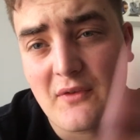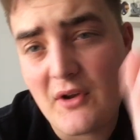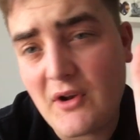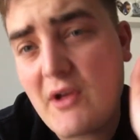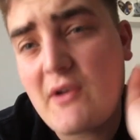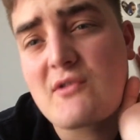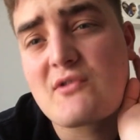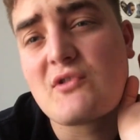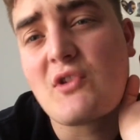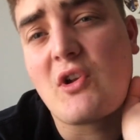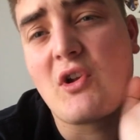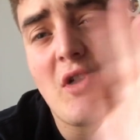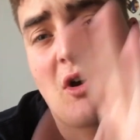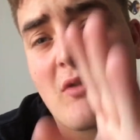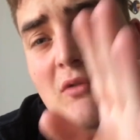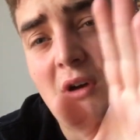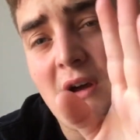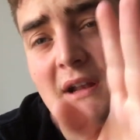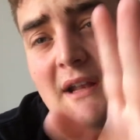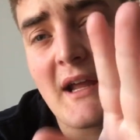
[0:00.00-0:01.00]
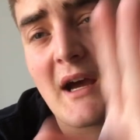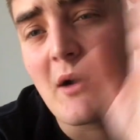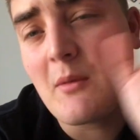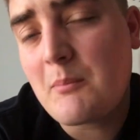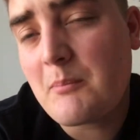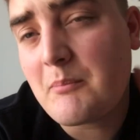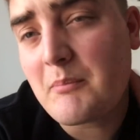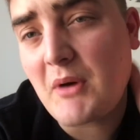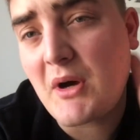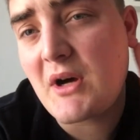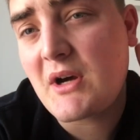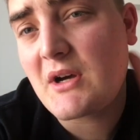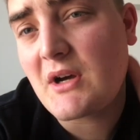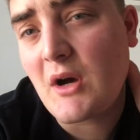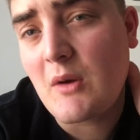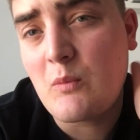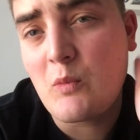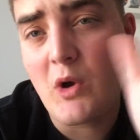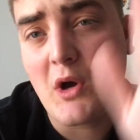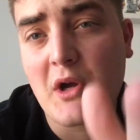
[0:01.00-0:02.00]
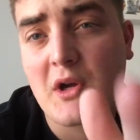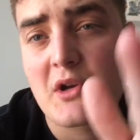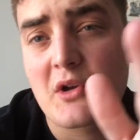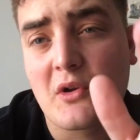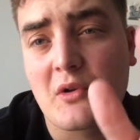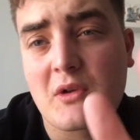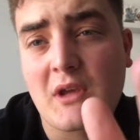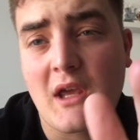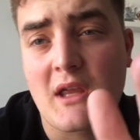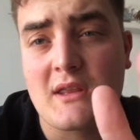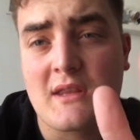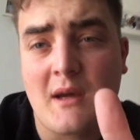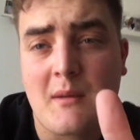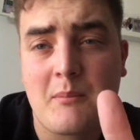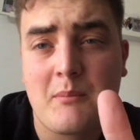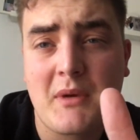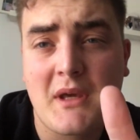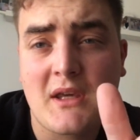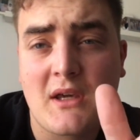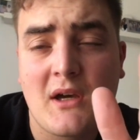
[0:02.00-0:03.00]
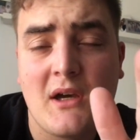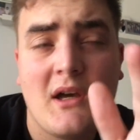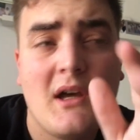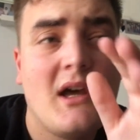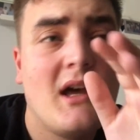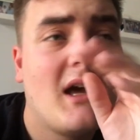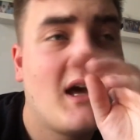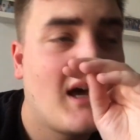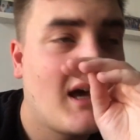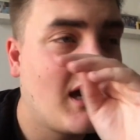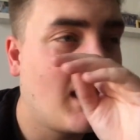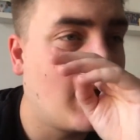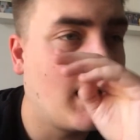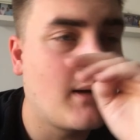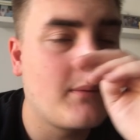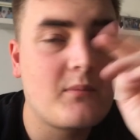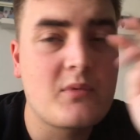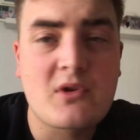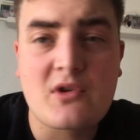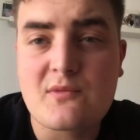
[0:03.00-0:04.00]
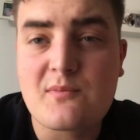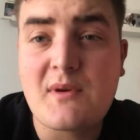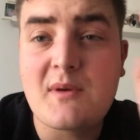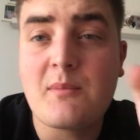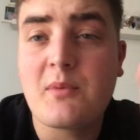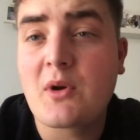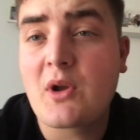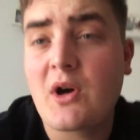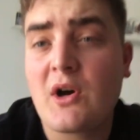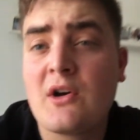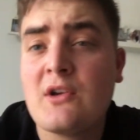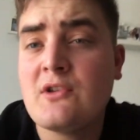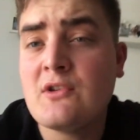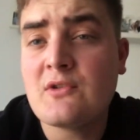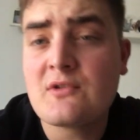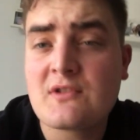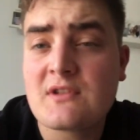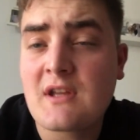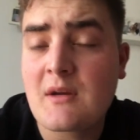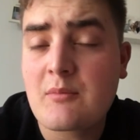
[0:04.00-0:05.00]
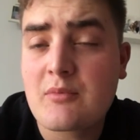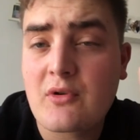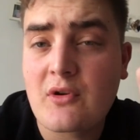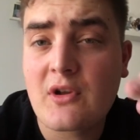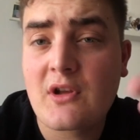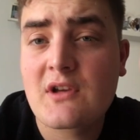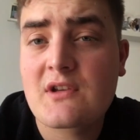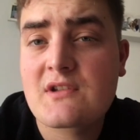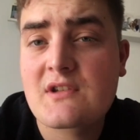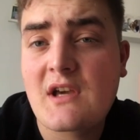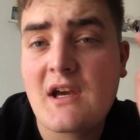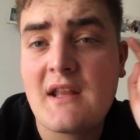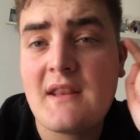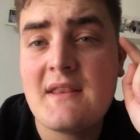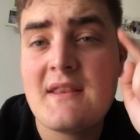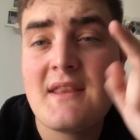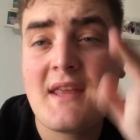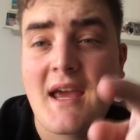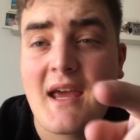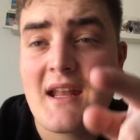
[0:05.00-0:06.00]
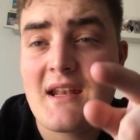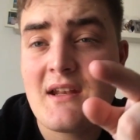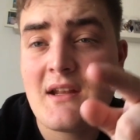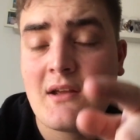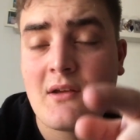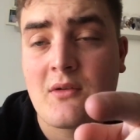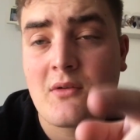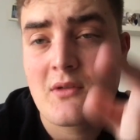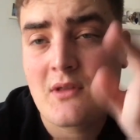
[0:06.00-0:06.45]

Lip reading: I know it's not a lot right now, but I'm working on getting that bigger because people are using their products, and then